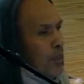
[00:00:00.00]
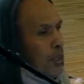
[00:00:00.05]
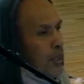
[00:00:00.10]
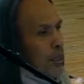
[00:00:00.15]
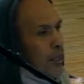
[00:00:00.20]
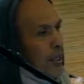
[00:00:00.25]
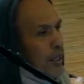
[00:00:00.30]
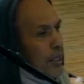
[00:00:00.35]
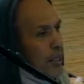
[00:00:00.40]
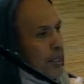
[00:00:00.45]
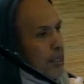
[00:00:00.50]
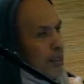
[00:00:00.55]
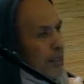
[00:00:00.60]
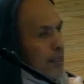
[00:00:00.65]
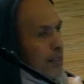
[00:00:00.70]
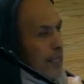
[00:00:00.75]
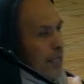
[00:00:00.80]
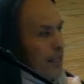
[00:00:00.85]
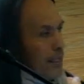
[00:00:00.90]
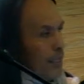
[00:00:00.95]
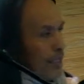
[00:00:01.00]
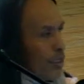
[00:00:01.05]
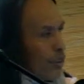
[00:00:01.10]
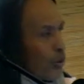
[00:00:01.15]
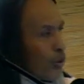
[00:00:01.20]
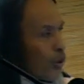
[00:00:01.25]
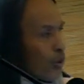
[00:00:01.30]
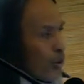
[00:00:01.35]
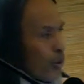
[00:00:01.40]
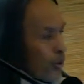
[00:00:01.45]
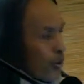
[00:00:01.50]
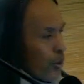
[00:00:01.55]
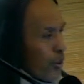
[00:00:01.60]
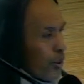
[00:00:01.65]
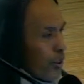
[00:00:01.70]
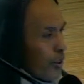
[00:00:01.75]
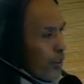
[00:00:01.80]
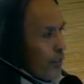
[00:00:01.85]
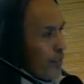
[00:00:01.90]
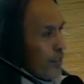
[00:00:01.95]
Well, that's a
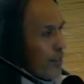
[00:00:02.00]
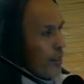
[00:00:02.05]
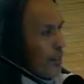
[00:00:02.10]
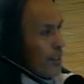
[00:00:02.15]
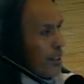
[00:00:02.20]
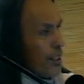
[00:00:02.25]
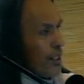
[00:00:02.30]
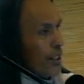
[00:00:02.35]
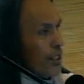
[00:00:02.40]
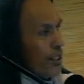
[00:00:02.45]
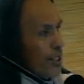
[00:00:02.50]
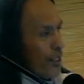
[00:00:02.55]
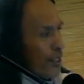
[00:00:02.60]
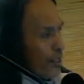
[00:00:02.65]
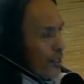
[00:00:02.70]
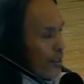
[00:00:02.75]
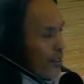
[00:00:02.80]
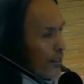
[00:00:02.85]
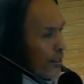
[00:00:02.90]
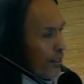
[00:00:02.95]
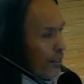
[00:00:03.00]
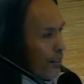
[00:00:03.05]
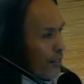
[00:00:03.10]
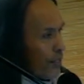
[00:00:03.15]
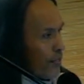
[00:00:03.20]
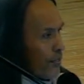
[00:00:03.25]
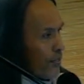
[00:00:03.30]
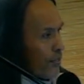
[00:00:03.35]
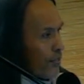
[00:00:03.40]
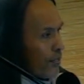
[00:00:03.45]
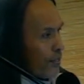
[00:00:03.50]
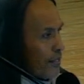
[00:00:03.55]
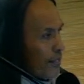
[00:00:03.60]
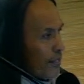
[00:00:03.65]
core teaching of